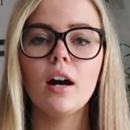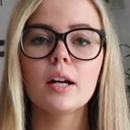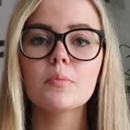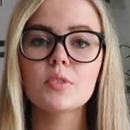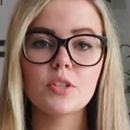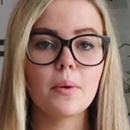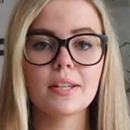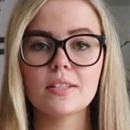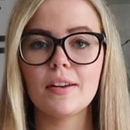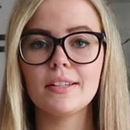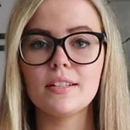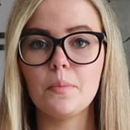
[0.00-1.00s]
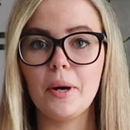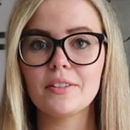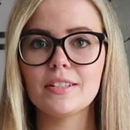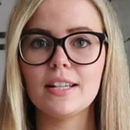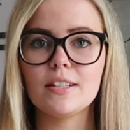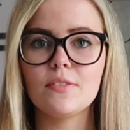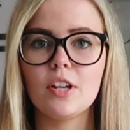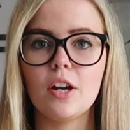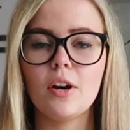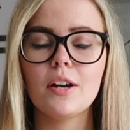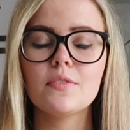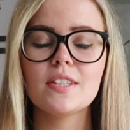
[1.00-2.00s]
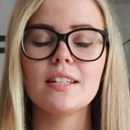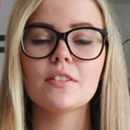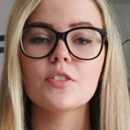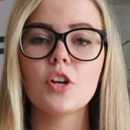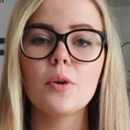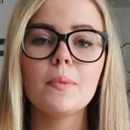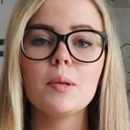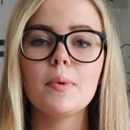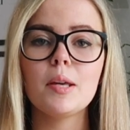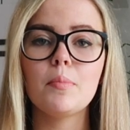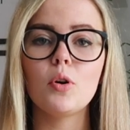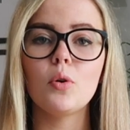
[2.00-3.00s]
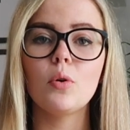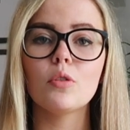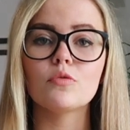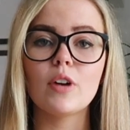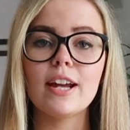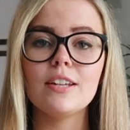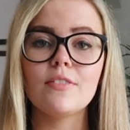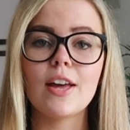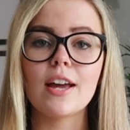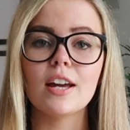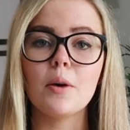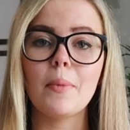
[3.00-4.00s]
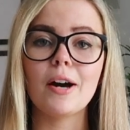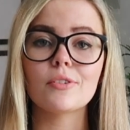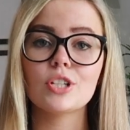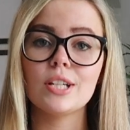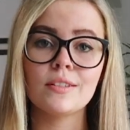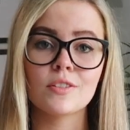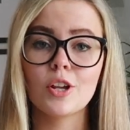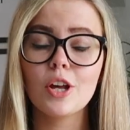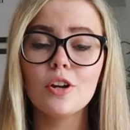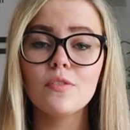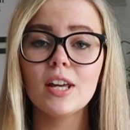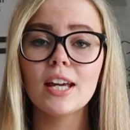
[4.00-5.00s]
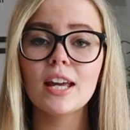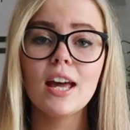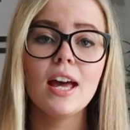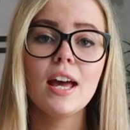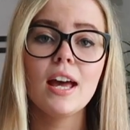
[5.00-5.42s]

I'm so excited about today's video. I've seen so many people raving about SHEIN's clothing